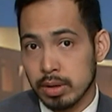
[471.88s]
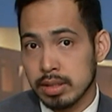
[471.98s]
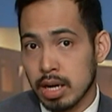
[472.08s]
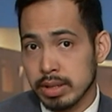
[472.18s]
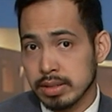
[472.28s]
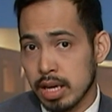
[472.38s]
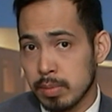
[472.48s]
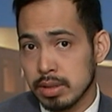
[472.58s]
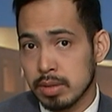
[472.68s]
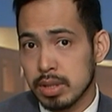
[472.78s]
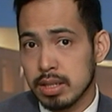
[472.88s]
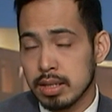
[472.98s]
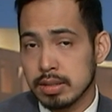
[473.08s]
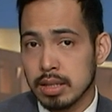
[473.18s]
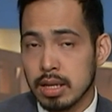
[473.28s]
who are now escaping the Middle
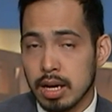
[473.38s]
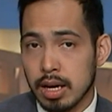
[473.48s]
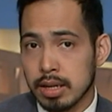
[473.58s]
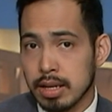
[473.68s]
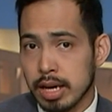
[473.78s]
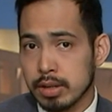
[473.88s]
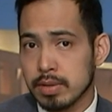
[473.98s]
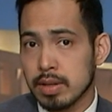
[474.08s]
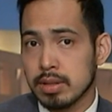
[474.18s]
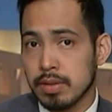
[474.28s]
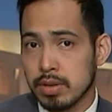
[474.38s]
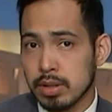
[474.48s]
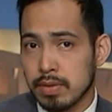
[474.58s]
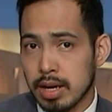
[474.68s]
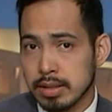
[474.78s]
East in light of the defeat
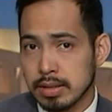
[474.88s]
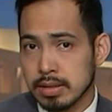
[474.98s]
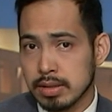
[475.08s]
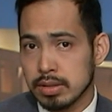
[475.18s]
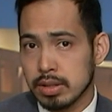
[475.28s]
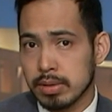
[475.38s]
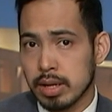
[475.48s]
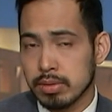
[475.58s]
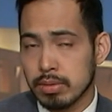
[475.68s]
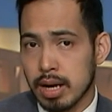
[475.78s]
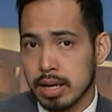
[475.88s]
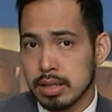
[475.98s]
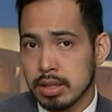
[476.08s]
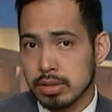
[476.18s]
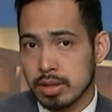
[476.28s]
of ISIS in Syria and Iraq.
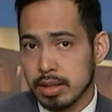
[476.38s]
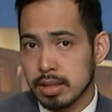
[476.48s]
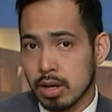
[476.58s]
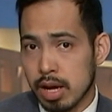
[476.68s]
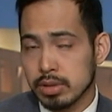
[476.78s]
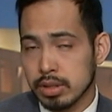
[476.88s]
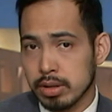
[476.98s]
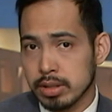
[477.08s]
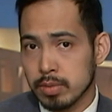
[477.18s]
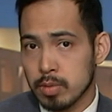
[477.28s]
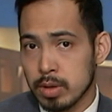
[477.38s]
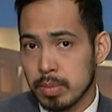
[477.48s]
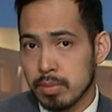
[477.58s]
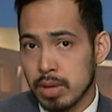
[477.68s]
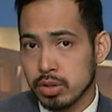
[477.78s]
So I think counterterrorism will
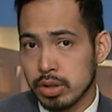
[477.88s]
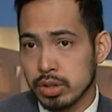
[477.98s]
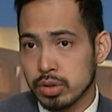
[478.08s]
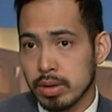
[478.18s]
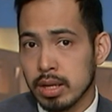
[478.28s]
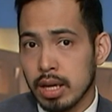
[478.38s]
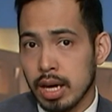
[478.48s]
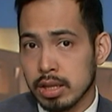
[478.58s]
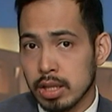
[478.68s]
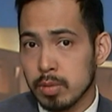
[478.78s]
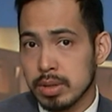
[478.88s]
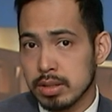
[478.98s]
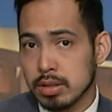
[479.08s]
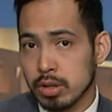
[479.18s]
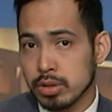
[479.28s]
be a major issue, and there will be
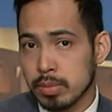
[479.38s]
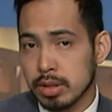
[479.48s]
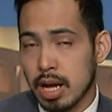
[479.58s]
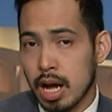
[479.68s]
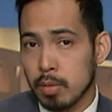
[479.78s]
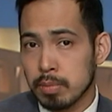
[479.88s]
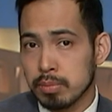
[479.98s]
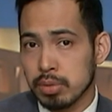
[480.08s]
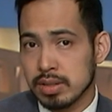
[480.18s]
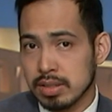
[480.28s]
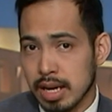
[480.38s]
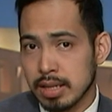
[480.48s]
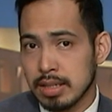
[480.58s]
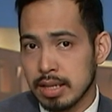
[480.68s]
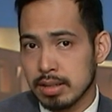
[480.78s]
discussion about how
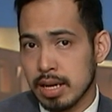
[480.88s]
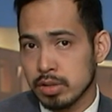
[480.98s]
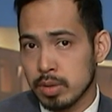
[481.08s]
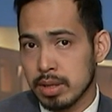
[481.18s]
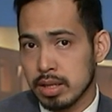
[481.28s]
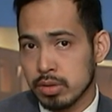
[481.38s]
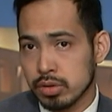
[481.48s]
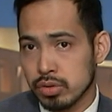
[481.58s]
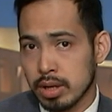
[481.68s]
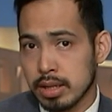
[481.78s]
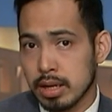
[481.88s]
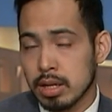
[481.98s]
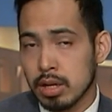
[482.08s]
precisely and tangibly can Australia